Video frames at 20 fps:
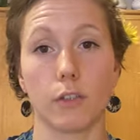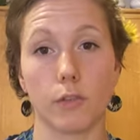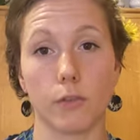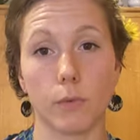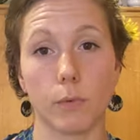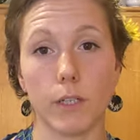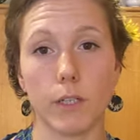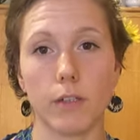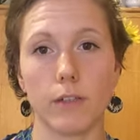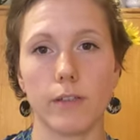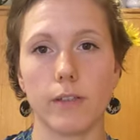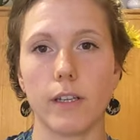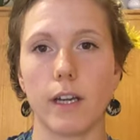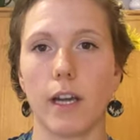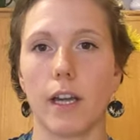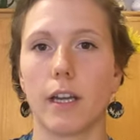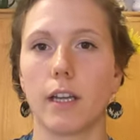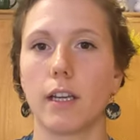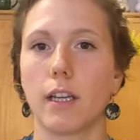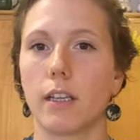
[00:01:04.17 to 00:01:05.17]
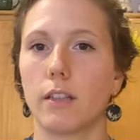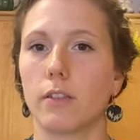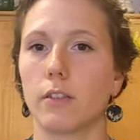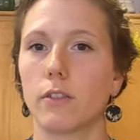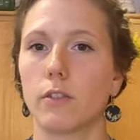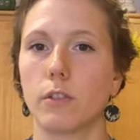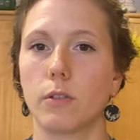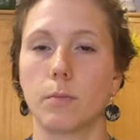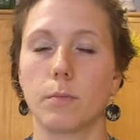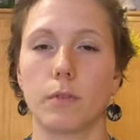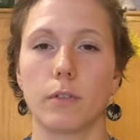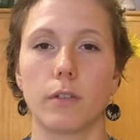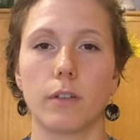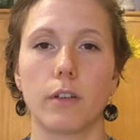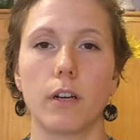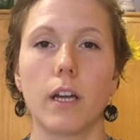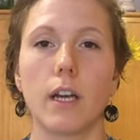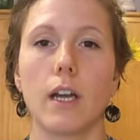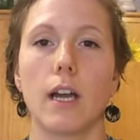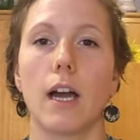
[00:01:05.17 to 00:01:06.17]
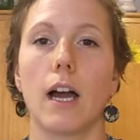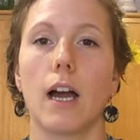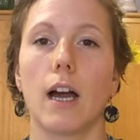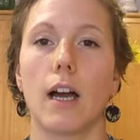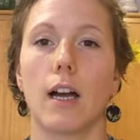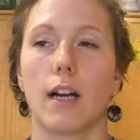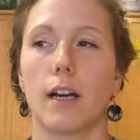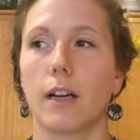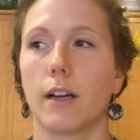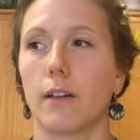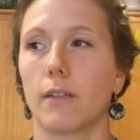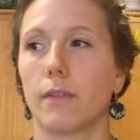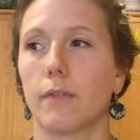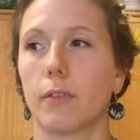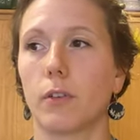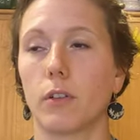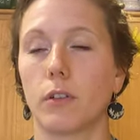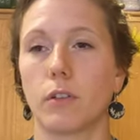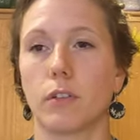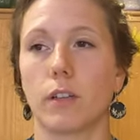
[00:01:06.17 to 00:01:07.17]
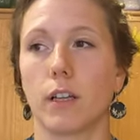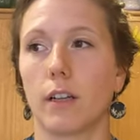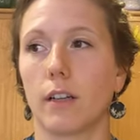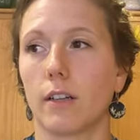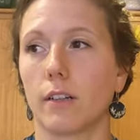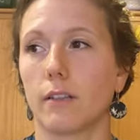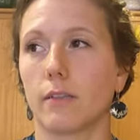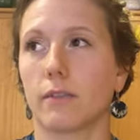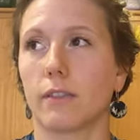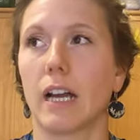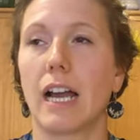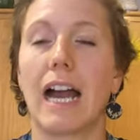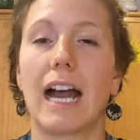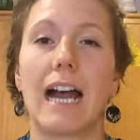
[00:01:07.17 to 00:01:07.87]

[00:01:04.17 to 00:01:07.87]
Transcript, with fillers: the sweeter side. It's super uh, full of